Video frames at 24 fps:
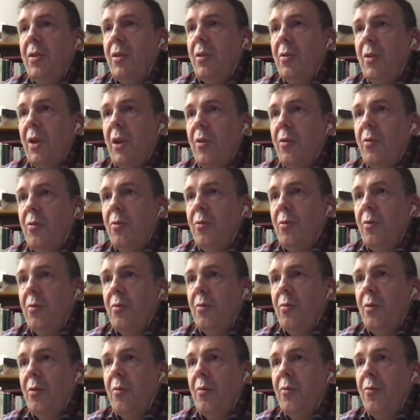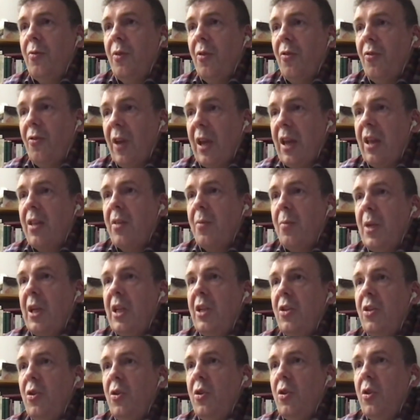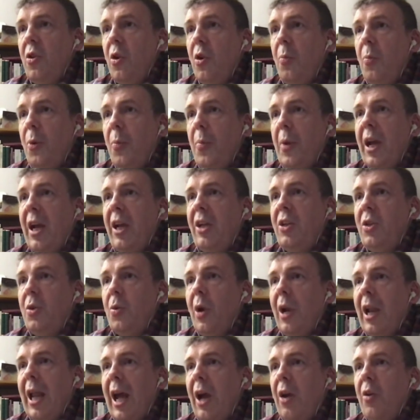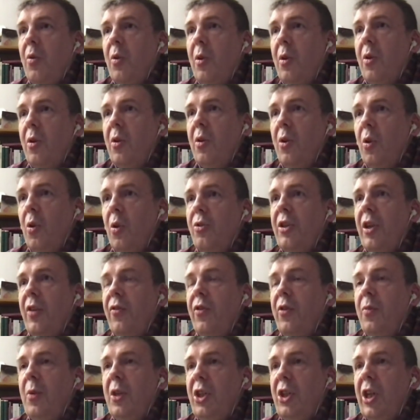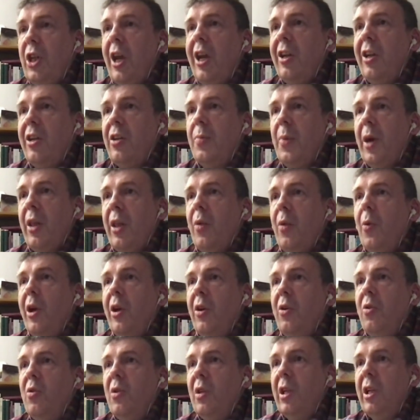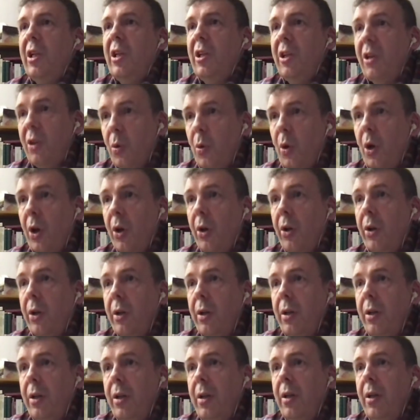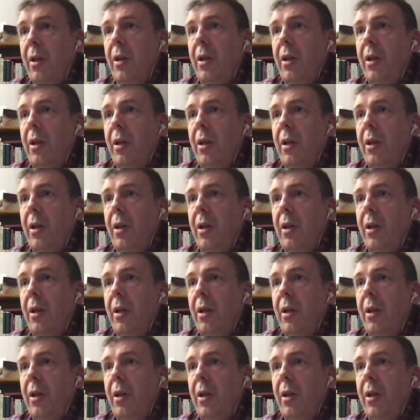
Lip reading: because, faith means you're prepared to allow yourself to be changed by the one who's leading you on.